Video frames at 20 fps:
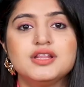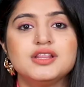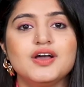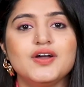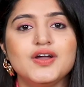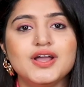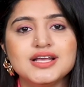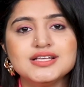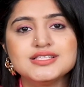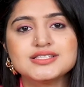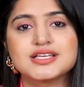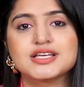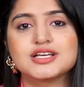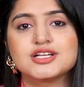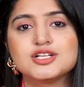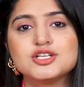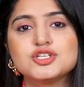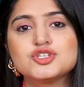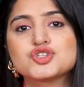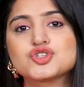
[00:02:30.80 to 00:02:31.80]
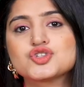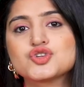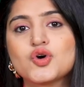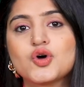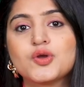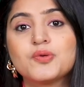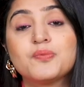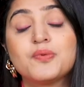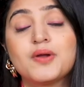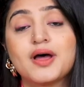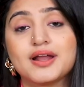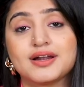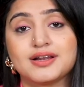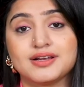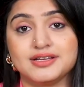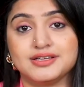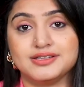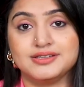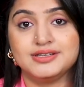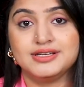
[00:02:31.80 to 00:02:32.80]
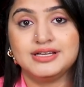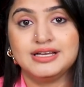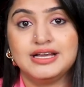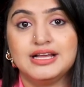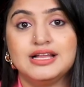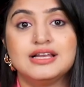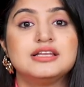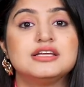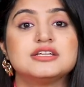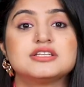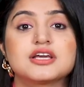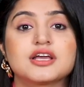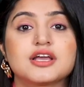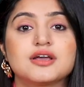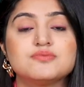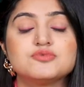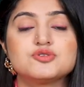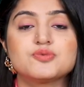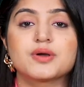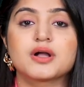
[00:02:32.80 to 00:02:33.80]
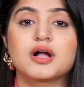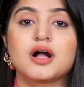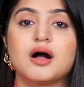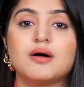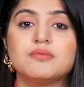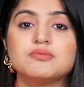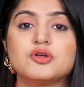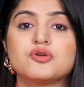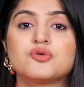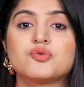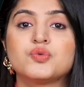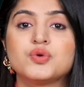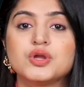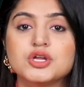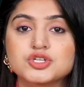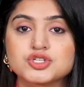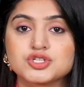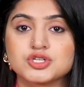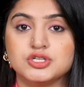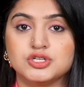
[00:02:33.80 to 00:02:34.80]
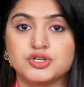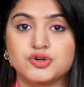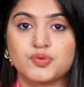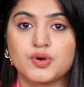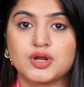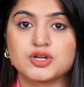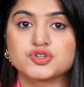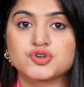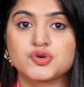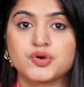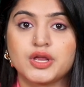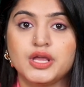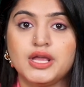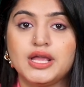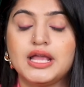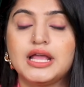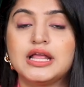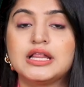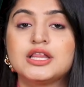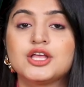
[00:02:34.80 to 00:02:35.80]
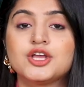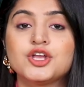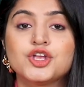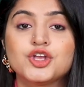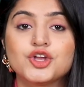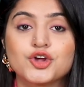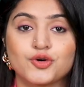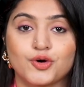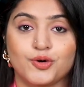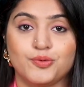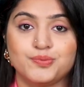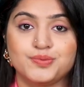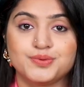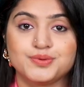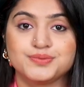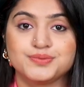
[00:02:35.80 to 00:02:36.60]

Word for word: Now, his skills shone brightly, leading him to become the regional treasury in the Europe.